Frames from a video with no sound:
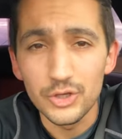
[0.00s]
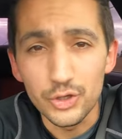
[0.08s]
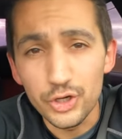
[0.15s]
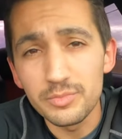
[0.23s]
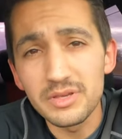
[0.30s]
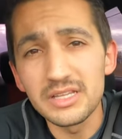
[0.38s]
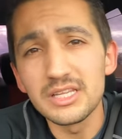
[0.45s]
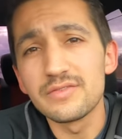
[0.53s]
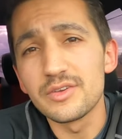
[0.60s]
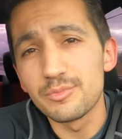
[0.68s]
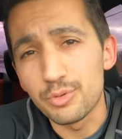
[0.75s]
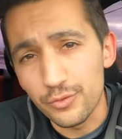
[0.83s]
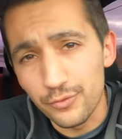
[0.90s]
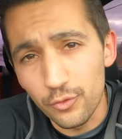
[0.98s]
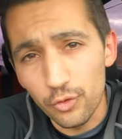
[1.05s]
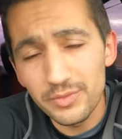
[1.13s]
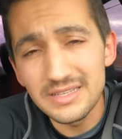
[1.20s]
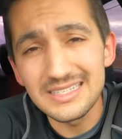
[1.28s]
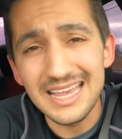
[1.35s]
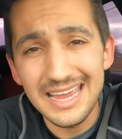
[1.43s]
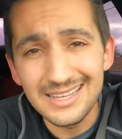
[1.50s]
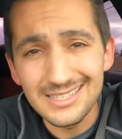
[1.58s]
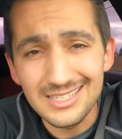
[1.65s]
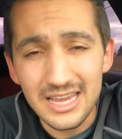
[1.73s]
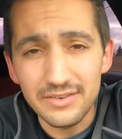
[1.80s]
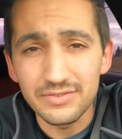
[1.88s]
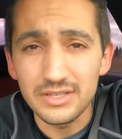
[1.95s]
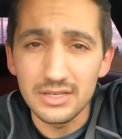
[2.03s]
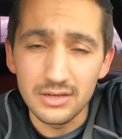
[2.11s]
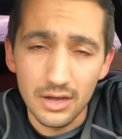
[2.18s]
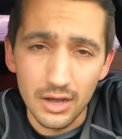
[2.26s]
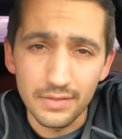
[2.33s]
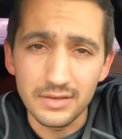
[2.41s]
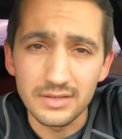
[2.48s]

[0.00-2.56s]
you're gonna be leaving performance and safety on the